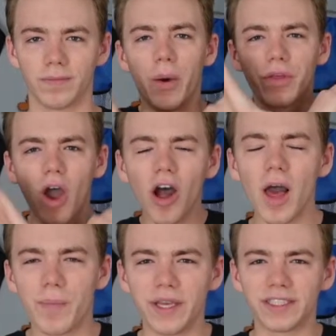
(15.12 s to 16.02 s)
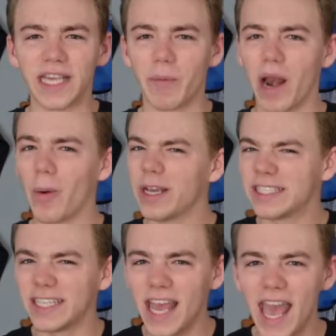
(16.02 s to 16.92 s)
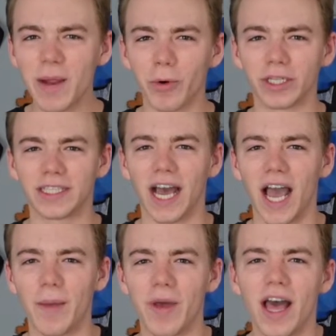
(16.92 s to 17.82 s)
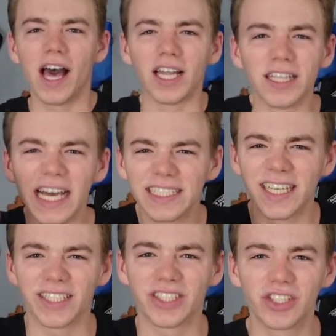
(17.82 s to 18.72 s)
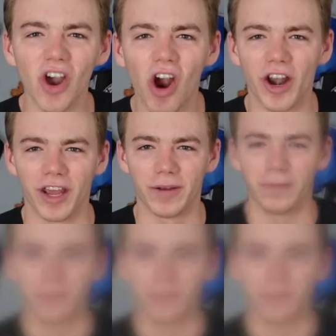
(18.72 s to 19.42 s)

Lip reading: And with all that being said, we're not wasting any more time. Let's get started.